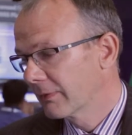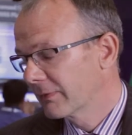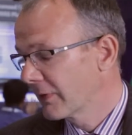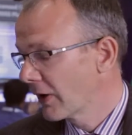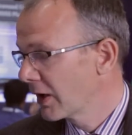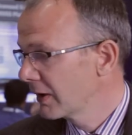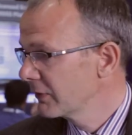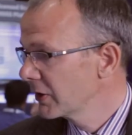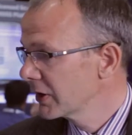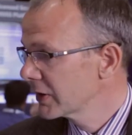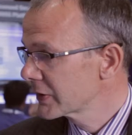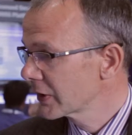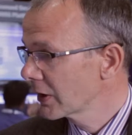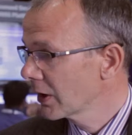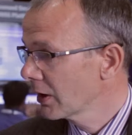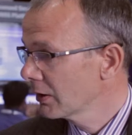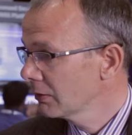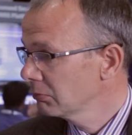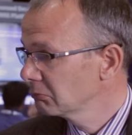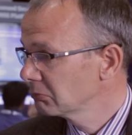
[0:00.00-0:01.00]
5 years
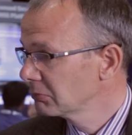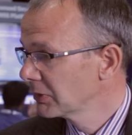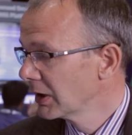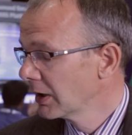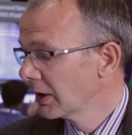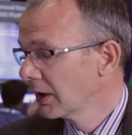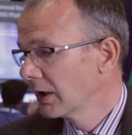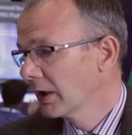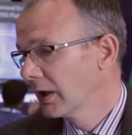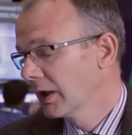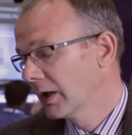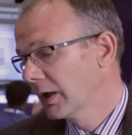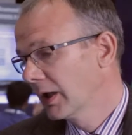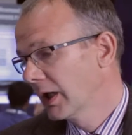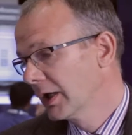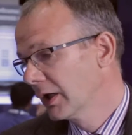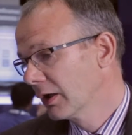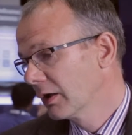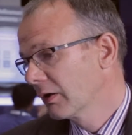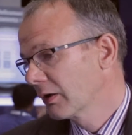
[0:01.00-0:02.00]
ago.
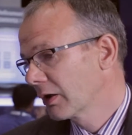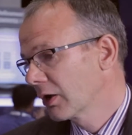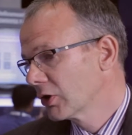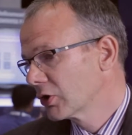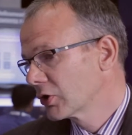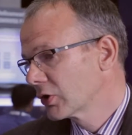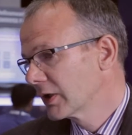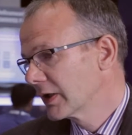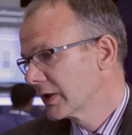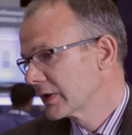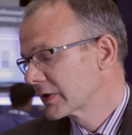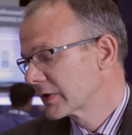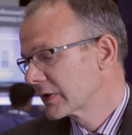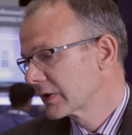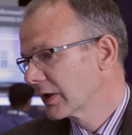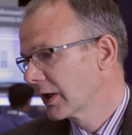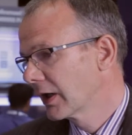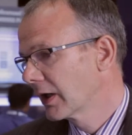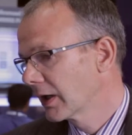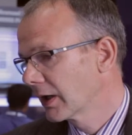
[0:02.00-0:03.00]
In other countries
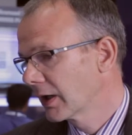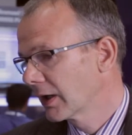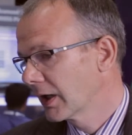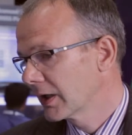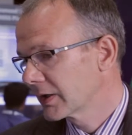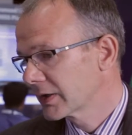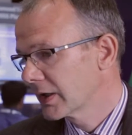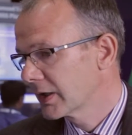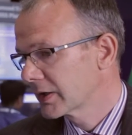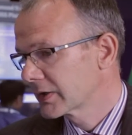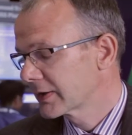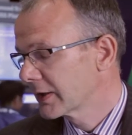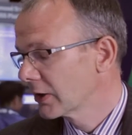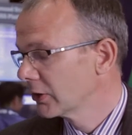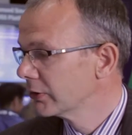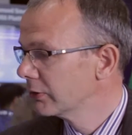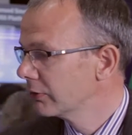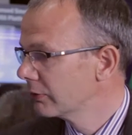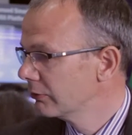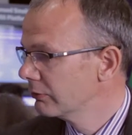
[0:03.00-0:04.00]
it's
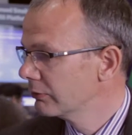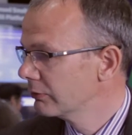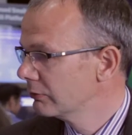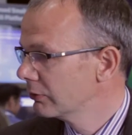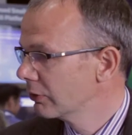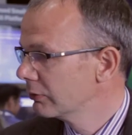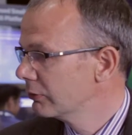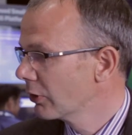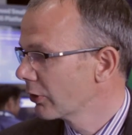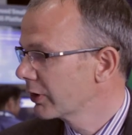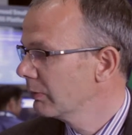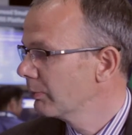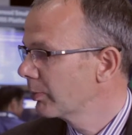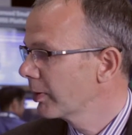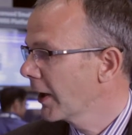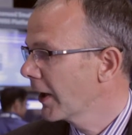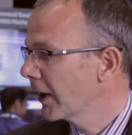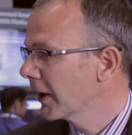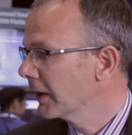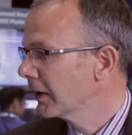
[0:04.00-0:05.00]
still not in
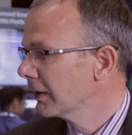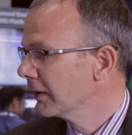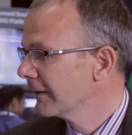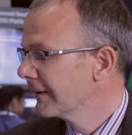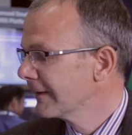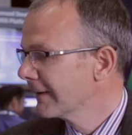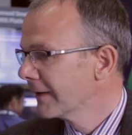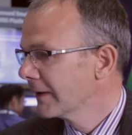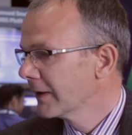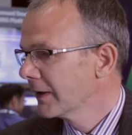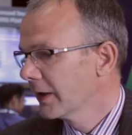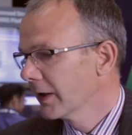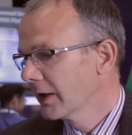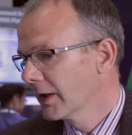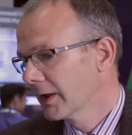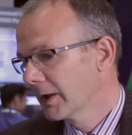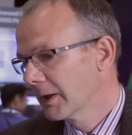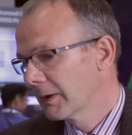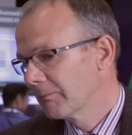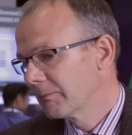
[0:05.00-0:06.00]
play.
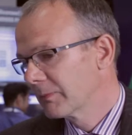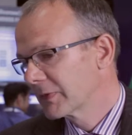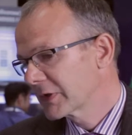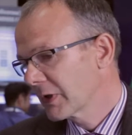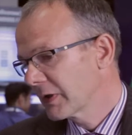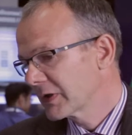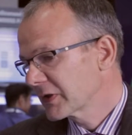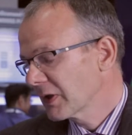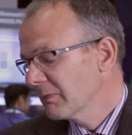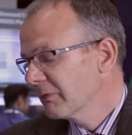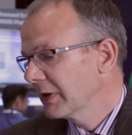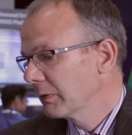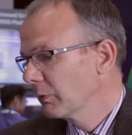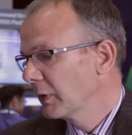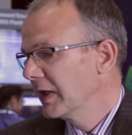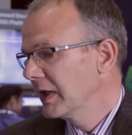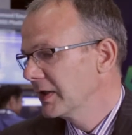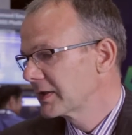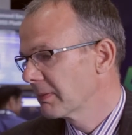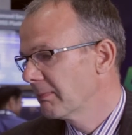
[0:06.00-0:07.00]
So it's something
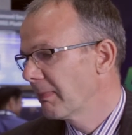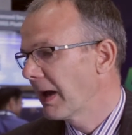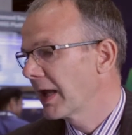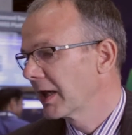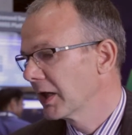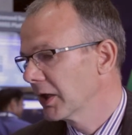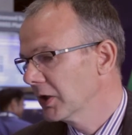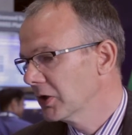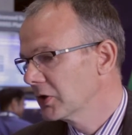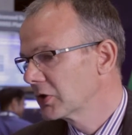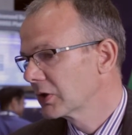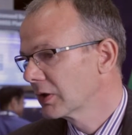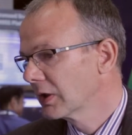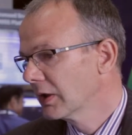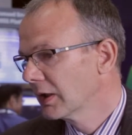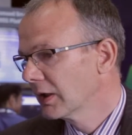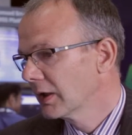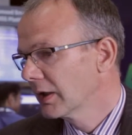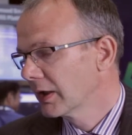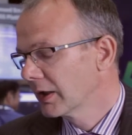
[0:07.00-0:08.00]
we need to manage.
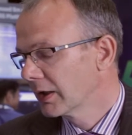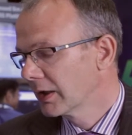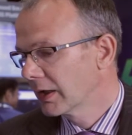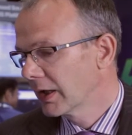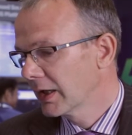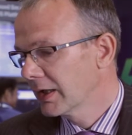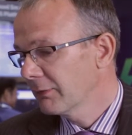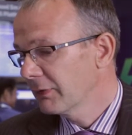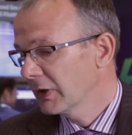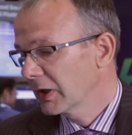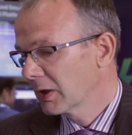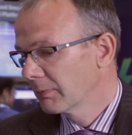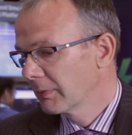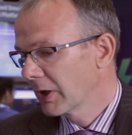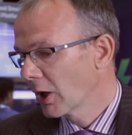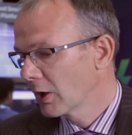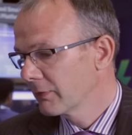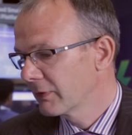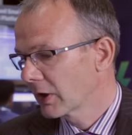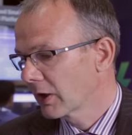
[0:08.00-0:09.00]
And if it can
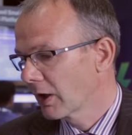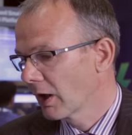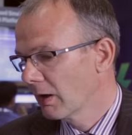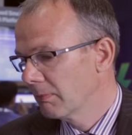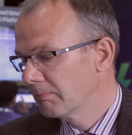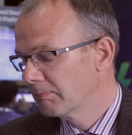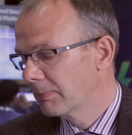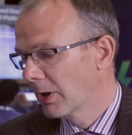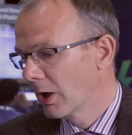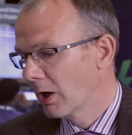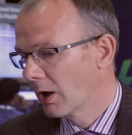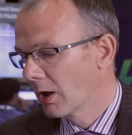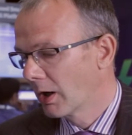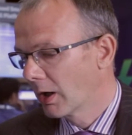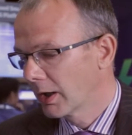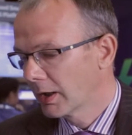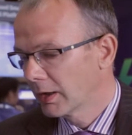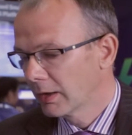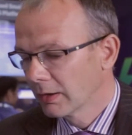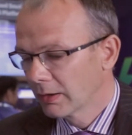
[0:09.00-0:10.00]
be overcome
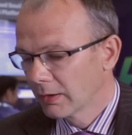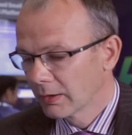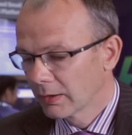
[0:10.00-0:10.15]
by